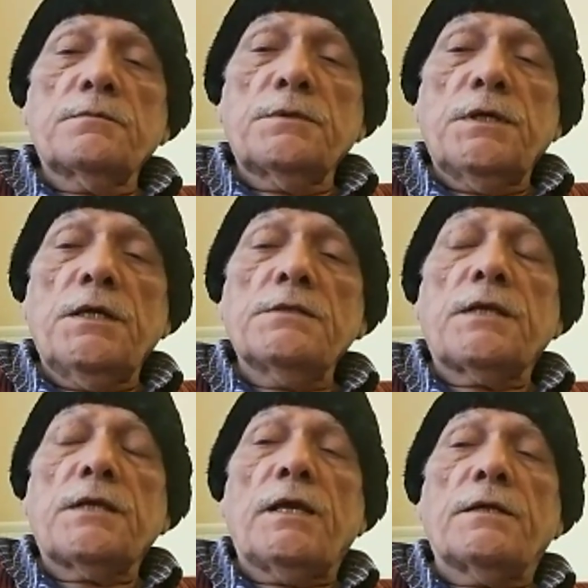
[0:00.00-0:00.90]
days,
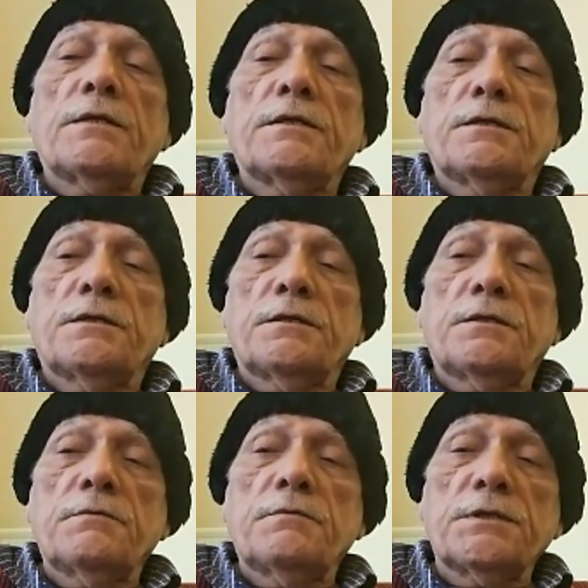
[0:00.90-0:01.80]
and
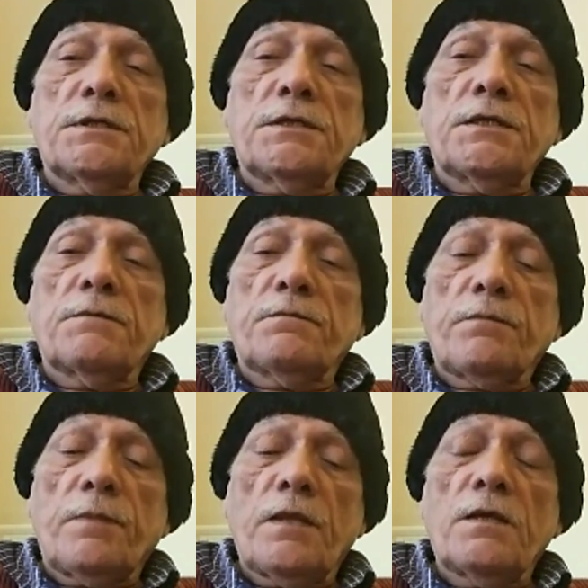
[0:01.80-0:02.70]
he was a
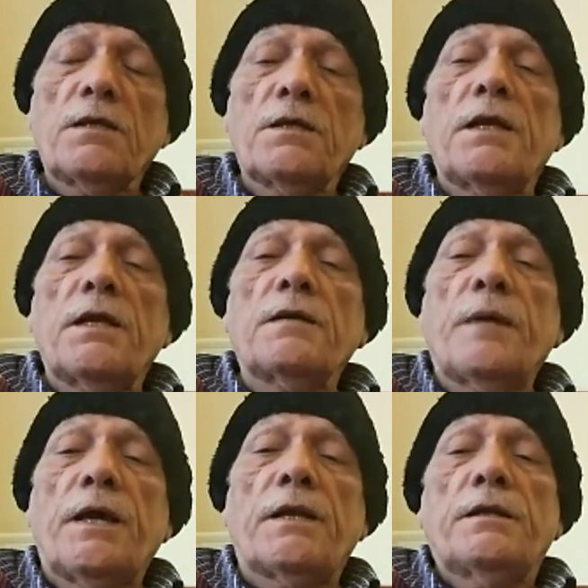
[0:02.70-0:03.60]
great
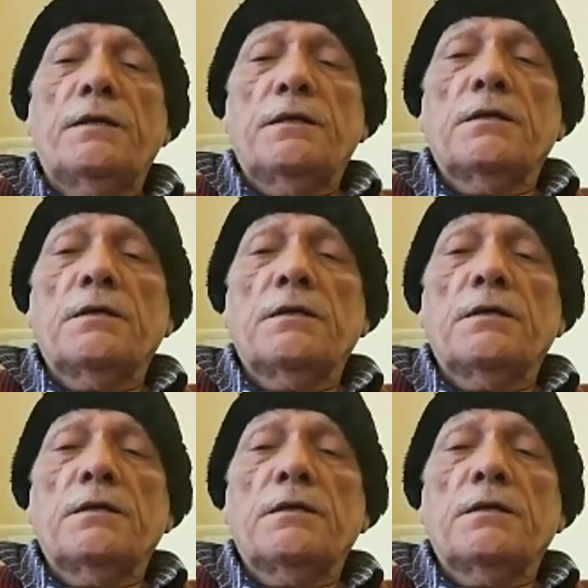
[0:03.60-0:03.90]
man.